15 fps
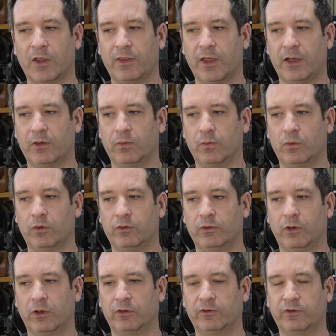than it
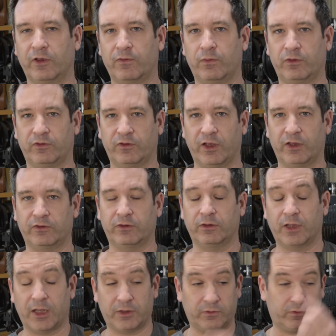would on stuff which
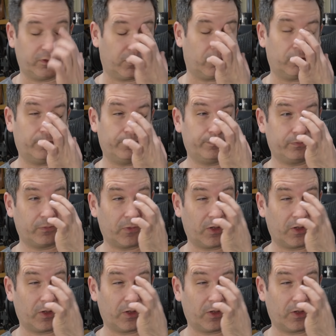doesn't. And so